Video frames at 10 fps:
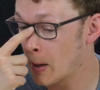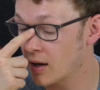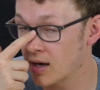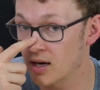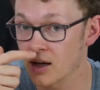
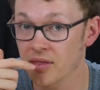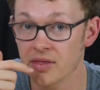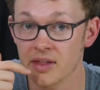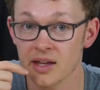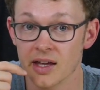
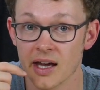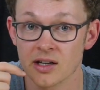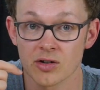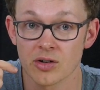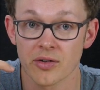The
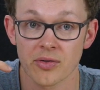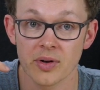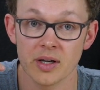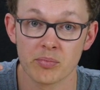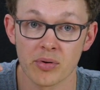Ender
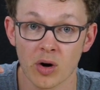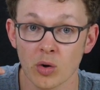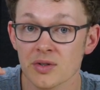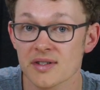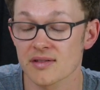3
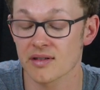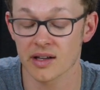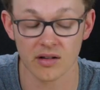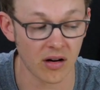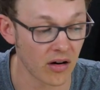Pros
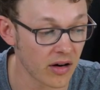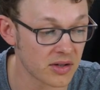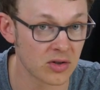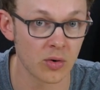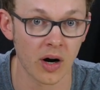that are
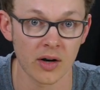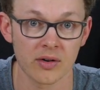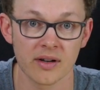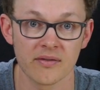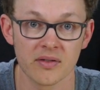
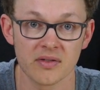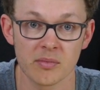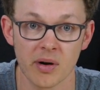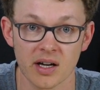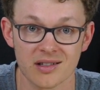250
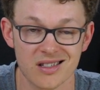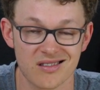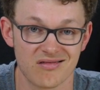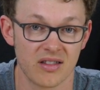bucks,